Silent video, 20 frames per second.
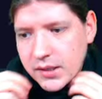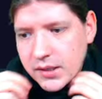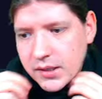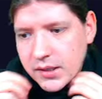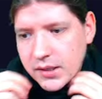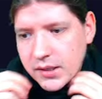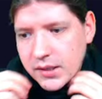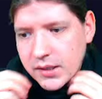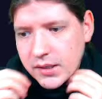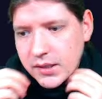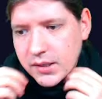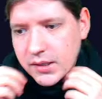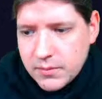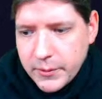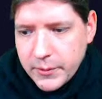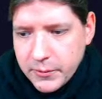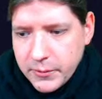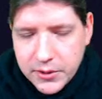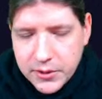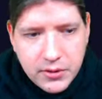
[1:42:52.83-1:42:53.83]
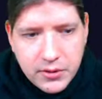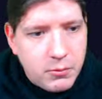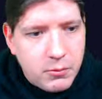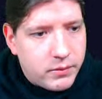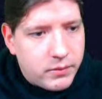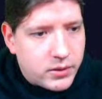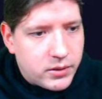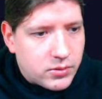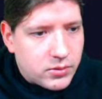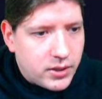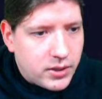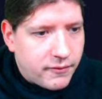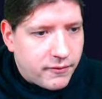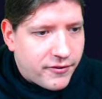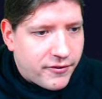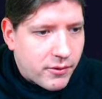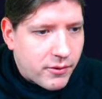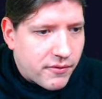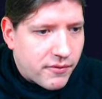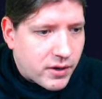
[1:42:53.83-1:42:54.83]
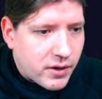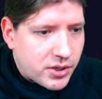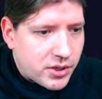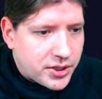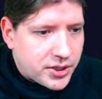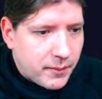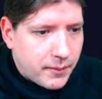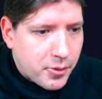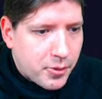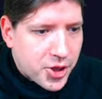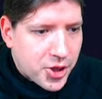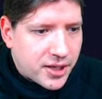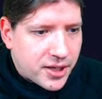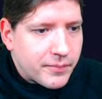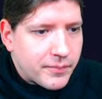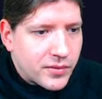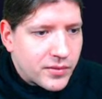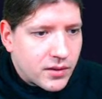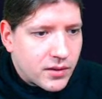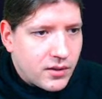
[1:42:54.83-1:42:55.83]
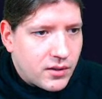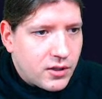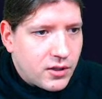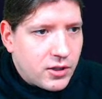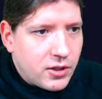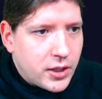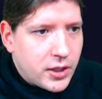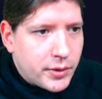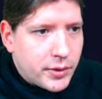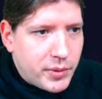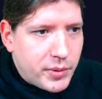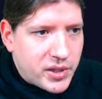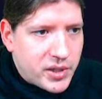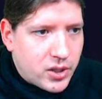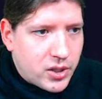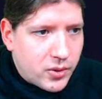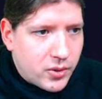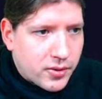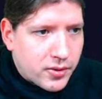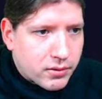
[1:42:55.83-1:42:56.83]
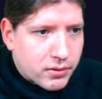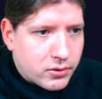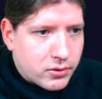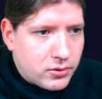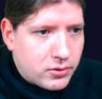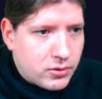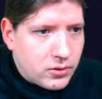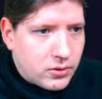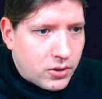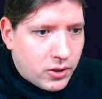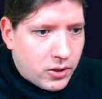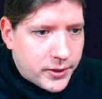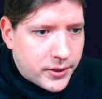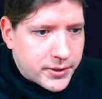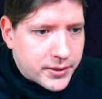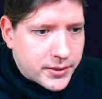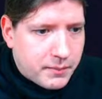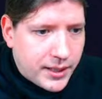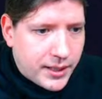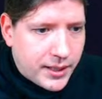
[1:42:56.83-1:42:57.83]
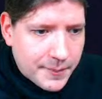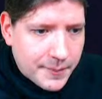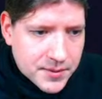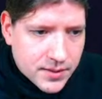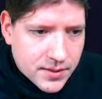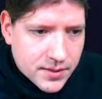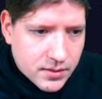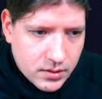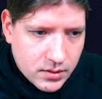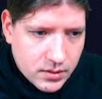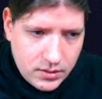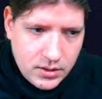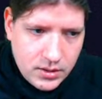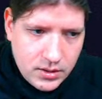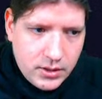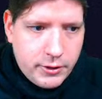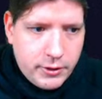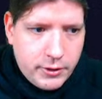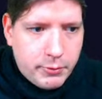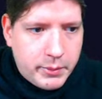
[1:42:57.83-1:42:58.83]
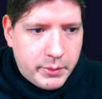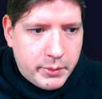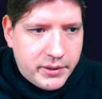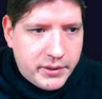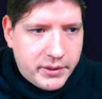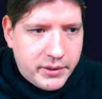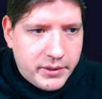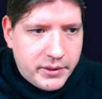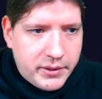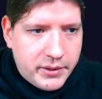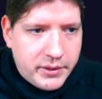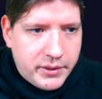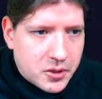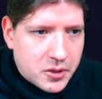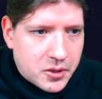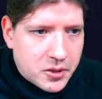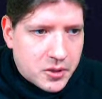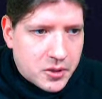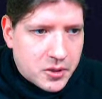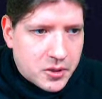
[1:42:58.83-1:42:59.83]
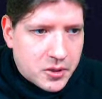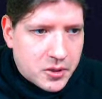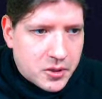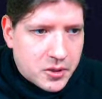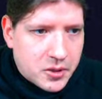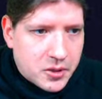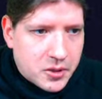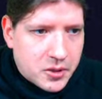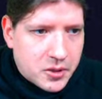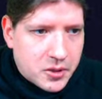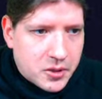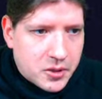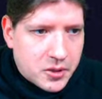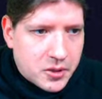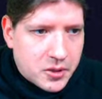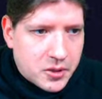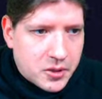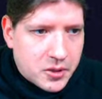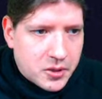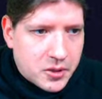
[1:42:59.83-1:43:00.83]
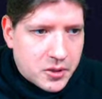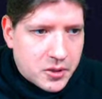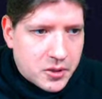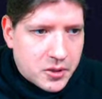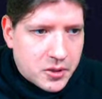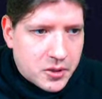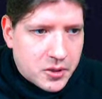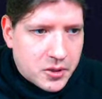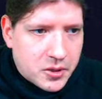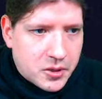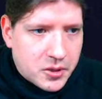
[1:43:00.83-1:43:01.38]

is we will do a very, very dumb thing. We will go through all the maps. We will find all sea monsters, and we will